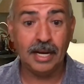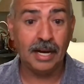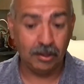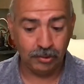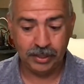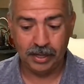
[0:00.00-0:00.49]

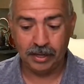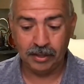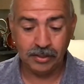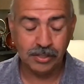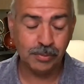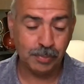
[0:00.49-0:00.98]
out
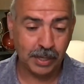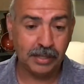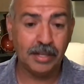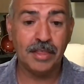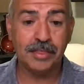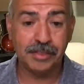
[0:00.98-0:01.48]
there,
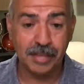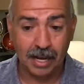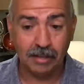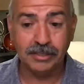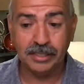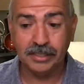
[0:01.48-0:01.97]
spent
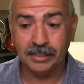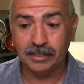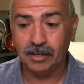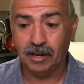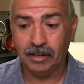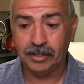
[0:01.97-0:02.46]
thousands of
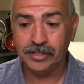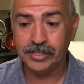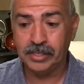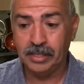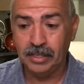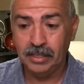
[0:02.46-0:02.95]

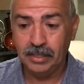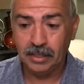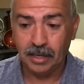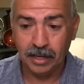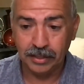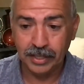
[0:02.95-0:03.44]
dollars
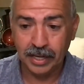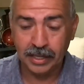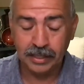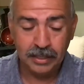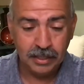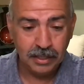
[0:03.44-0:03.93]
on that.